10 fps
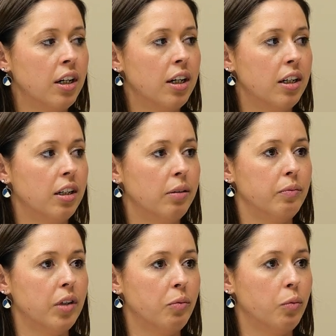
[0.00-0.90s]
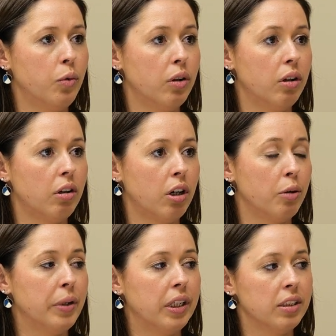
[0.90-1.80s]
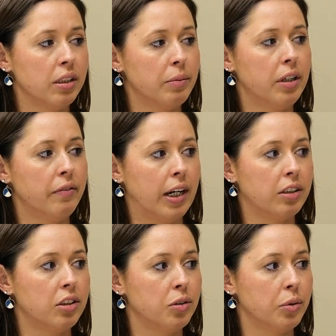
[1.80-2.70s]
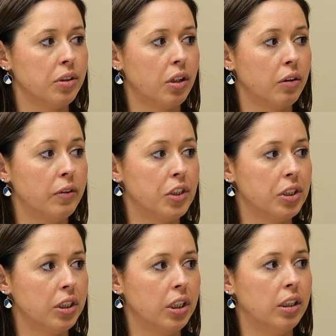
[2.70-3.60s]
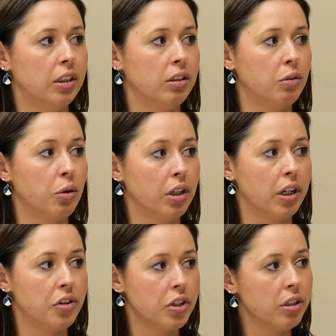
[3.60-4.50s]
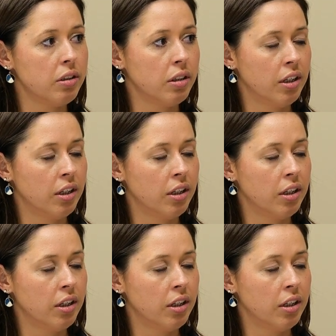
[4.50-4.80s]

Her biggest limiting factors was her vision and coordination.